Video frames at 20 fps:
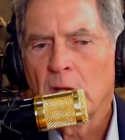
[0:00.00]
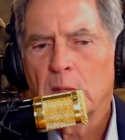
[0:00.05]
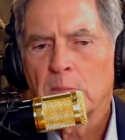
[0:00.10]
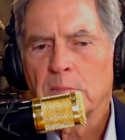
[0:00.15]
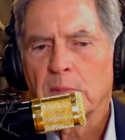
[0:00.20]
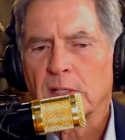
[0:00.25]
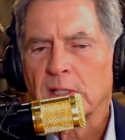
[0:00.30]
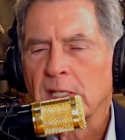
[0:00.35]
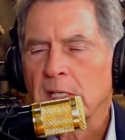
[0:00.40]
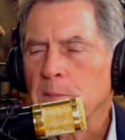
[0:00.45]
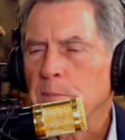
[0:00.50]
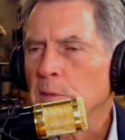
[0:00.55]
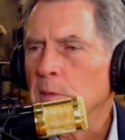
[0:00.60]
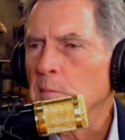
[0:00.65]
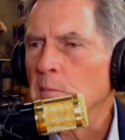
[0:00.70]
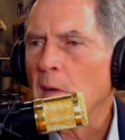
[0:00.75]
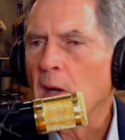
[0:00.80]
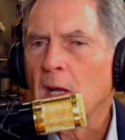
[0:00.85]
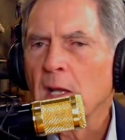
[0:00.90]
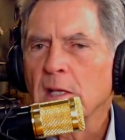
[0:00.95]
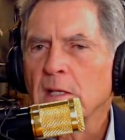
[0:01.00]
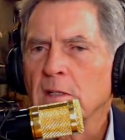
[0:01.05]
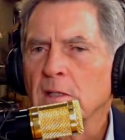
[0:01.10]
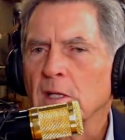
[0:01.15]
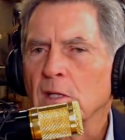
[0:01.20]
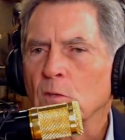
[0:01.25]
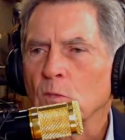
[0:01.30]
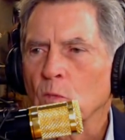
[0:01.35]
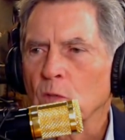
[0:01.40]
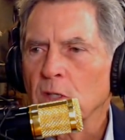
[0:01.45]
But keep in mind
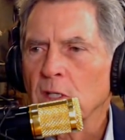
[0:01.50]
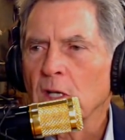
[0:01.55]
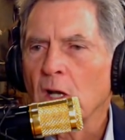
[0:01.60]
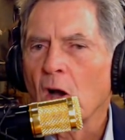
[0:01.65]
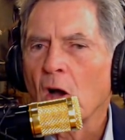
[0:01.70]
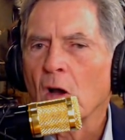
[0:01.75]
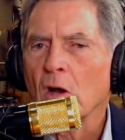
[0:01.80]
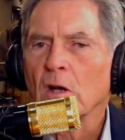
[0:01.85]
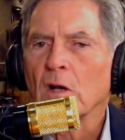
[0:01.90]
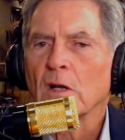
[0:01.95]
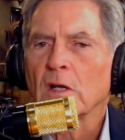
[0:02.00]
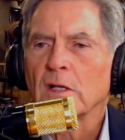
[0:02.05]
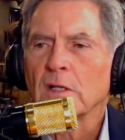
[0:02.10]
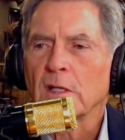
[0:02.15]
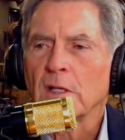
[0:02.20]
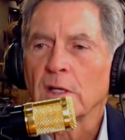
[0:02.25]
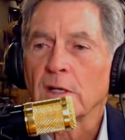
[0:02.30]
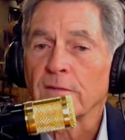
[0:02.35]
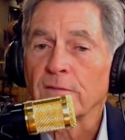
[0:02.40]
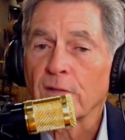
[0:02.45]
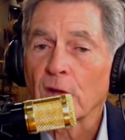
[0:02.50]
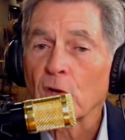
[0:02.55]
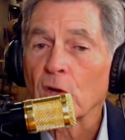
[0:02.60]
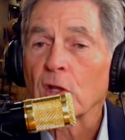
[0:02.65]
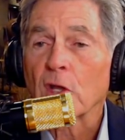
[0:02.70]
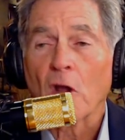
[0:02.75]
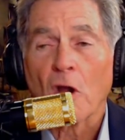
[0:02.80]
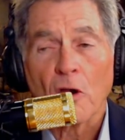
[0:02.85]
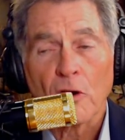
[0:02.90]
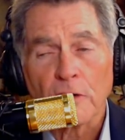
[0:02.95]
that we are in a
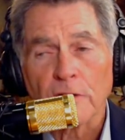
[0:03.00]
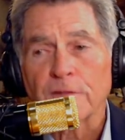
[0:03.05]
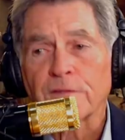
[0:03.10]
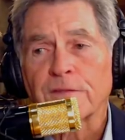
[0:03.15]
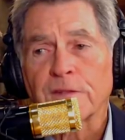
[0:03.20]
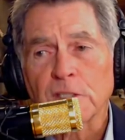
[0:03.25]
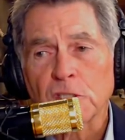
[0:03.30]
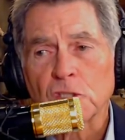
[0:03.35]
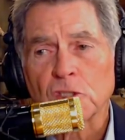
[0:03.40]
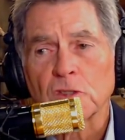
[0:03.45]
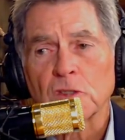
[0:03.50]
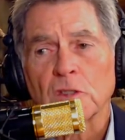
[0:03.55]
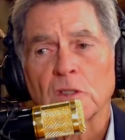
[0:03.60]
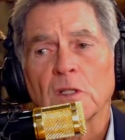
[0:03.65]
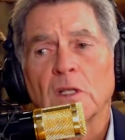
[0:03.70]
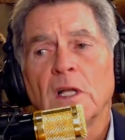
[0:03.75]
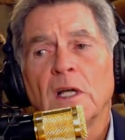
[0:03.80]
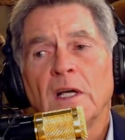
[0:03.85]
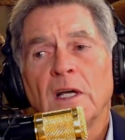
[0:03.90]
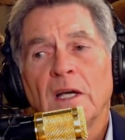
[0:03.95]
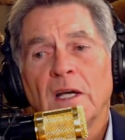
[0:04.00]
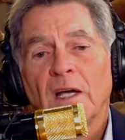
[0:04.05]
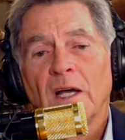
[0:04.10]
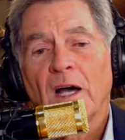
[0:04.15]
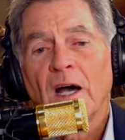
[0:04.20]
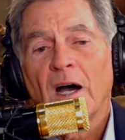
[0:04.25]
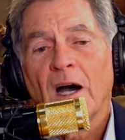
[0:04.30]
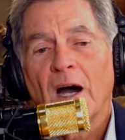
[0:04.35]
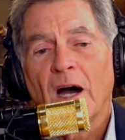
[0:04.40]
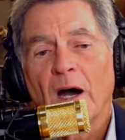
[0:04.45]
very artificial,
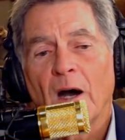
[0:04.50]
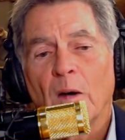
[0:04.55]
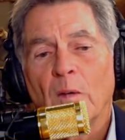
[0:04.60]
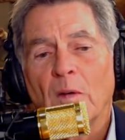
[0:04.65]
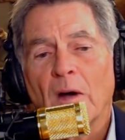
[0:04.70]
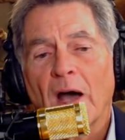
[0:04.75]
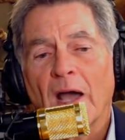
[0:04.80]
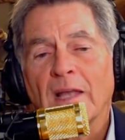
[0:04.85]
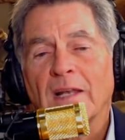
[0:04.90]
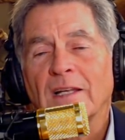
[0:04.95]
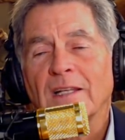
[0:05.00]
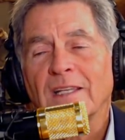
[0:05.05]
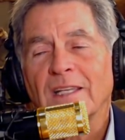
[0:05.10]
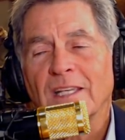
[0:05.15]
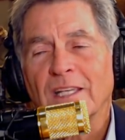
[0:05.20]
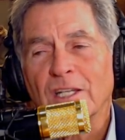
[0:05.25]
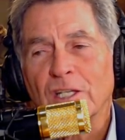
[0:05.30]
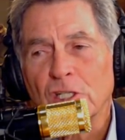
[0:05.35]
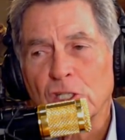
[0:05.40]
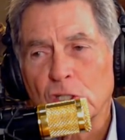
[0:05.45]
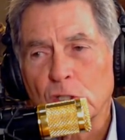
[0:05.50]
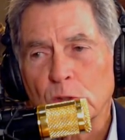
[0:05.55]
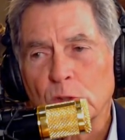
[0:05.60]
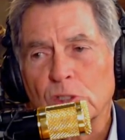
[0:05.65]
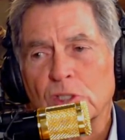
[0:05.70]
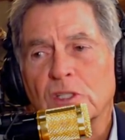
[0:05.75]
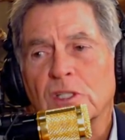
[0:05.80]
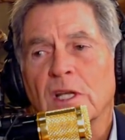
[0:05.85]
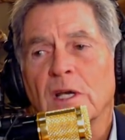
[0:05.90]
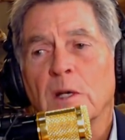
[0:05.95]
highly
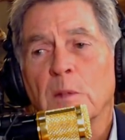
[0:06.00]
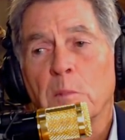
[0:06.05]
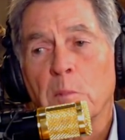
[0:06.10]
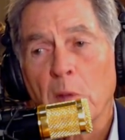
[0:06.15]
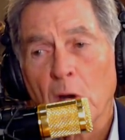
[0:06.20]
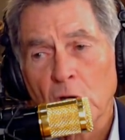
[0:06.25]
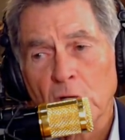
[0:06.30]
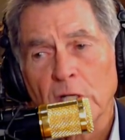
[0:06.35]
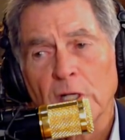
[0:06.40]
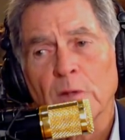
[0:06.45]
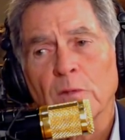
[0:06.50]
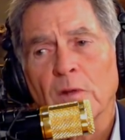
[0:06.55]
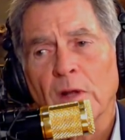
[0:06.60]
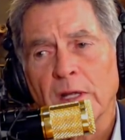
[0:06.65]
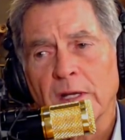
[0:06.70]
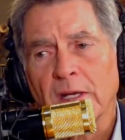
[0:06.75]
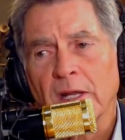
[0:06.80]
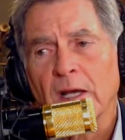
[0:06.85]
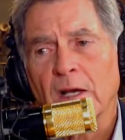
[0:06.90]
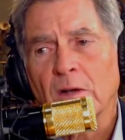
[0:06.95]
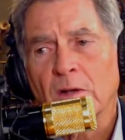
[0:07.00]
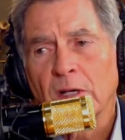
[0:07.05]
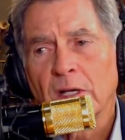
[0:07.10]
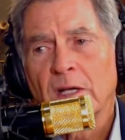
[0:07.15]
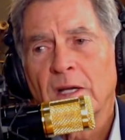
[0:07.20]
induced market right now.